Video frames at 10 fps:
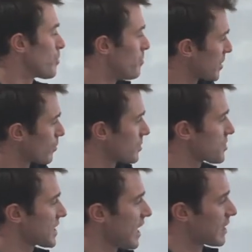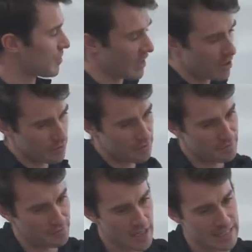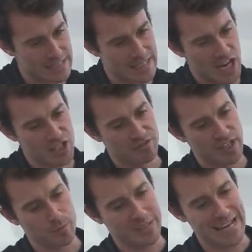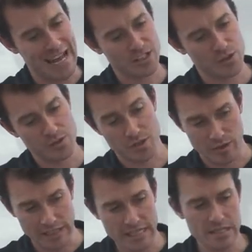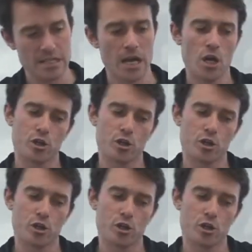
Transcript: better understanding of how finance and development actors or elites